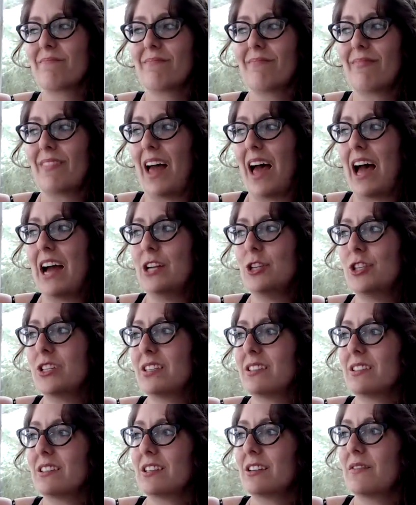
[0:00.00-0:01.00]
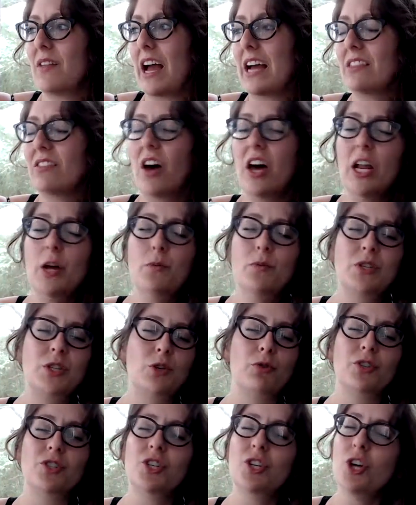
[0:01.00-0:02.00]
I thought it was
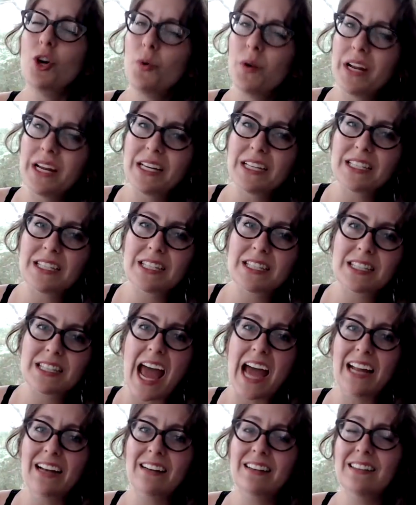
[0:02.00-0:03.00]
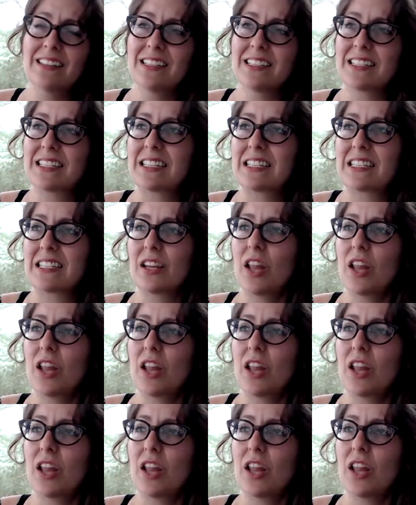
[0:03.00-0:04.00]
gratuitous
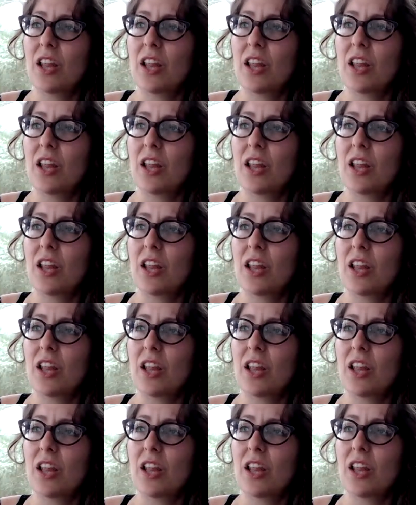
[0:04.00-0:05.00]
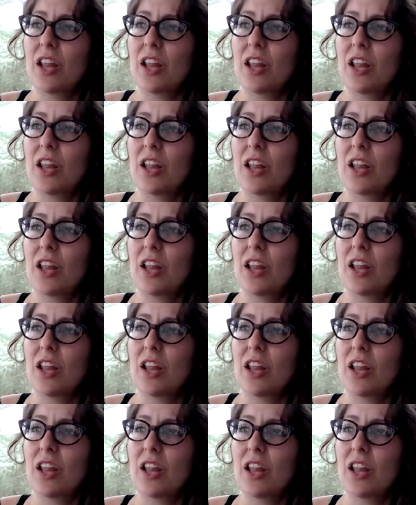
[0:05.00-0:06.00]
and silly,
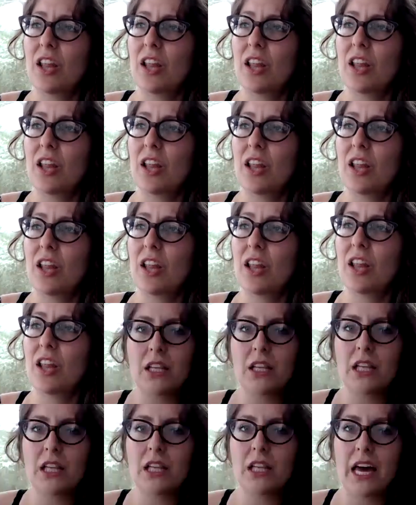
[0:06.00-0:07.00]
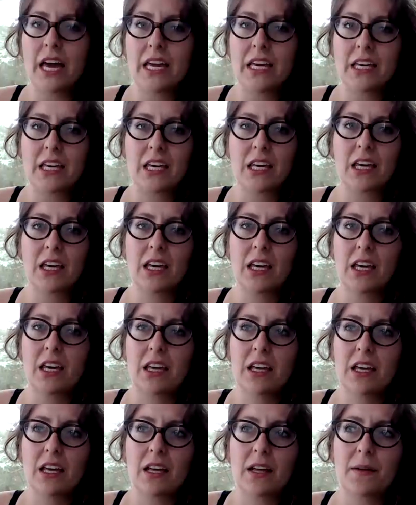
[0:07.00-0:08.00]
and I felt like,
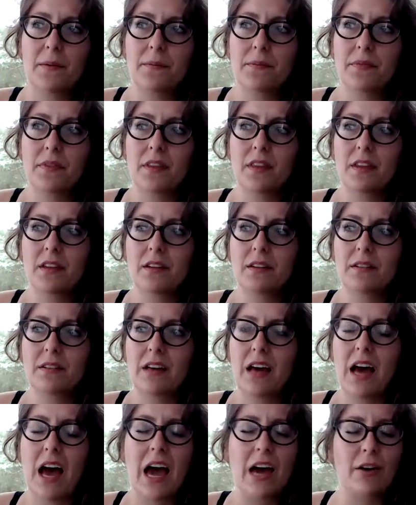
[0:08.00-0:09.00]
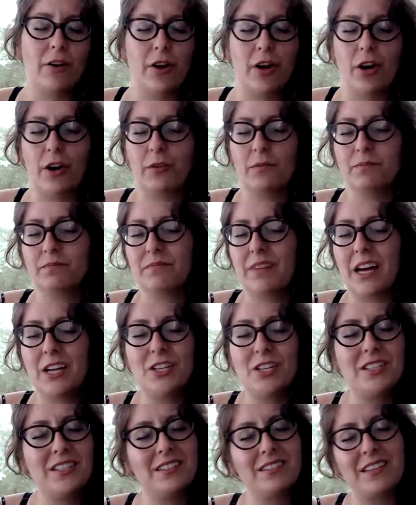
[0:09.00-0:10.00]
I don't know.
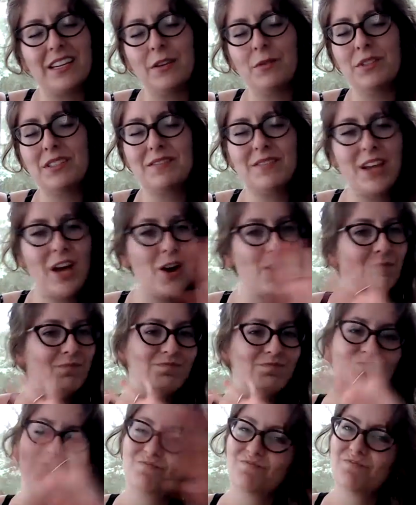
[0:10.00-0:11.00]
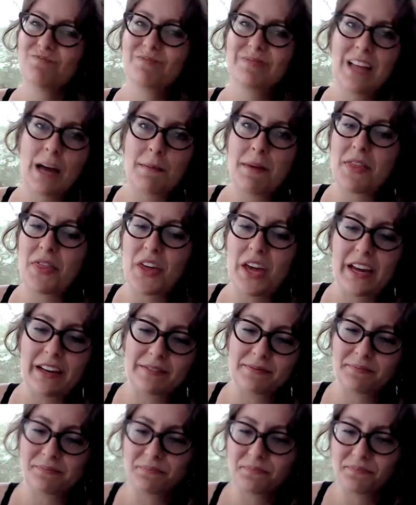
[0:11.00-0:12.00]
It was not my thing.